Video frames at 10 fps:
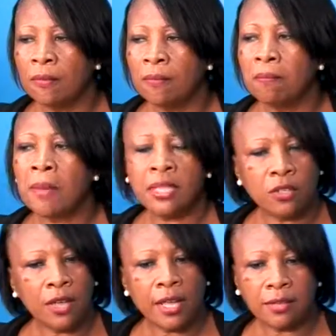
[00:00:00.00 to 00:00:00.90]

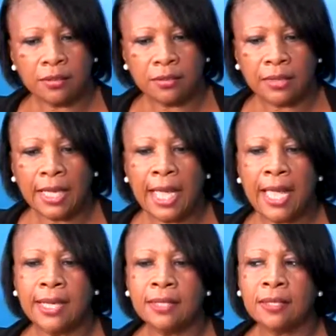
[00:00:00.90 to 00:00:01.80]
mental health
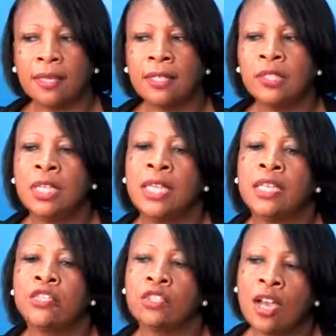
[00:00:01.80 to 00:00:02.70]
and
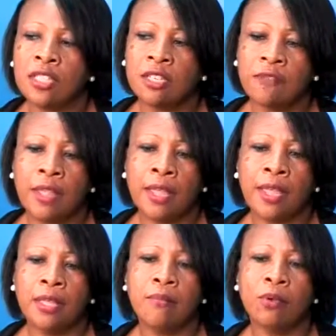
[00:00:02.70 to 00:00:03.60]
taking charge of their
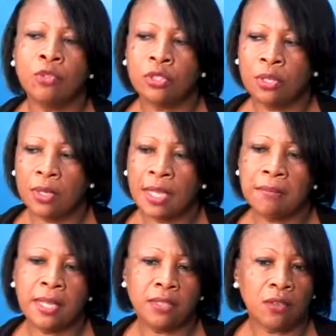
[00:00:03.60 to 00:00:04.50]
emotional and
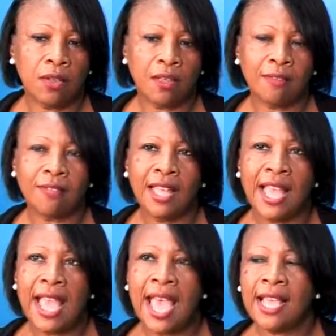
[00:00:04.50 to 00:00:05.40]
mental health,
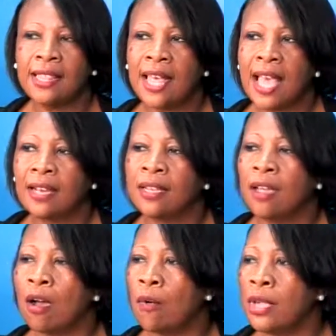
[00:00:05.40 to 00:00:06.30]
and that
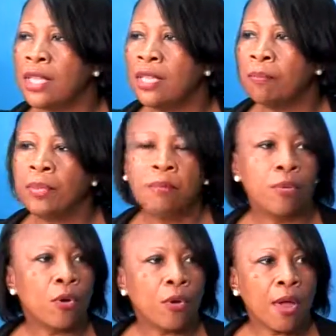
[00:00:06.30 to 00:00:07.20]
our EAP
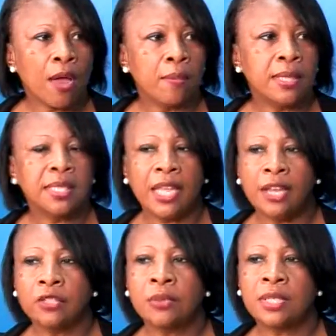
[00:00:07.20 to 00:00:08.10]
program is
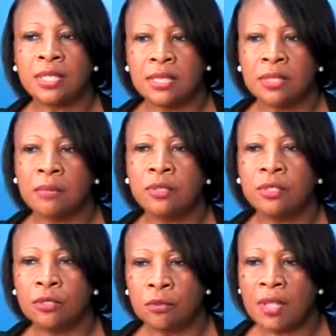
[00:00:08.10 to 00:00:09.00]
here to assist them to
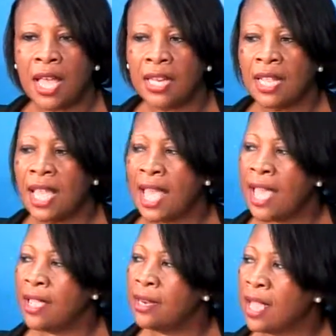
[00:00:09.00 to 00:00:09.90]
do that.
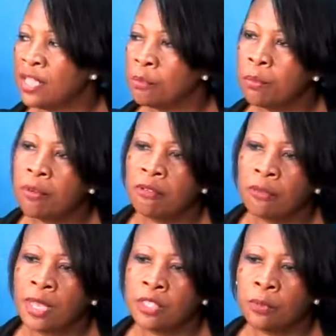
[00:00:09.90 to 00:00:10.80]
And as
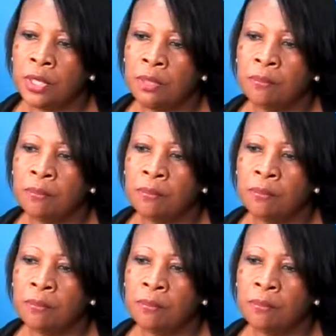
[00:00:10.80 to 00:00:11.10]
we